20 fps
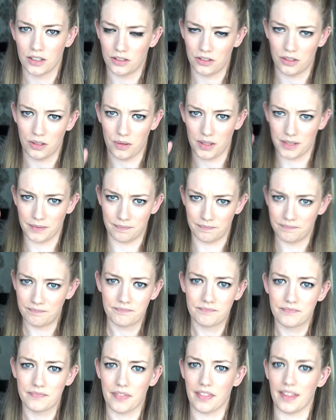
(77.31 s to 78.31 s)
do the
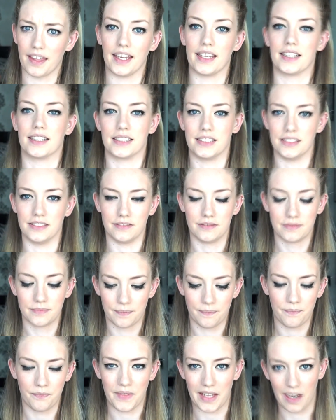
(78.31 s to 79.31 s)
thing and
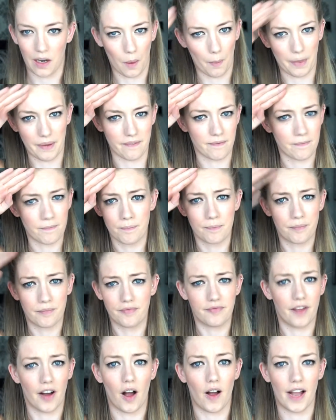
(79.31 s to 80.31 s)
it'll all be
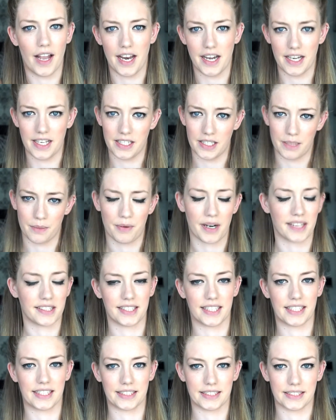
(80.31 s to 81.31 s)
fine and depressing.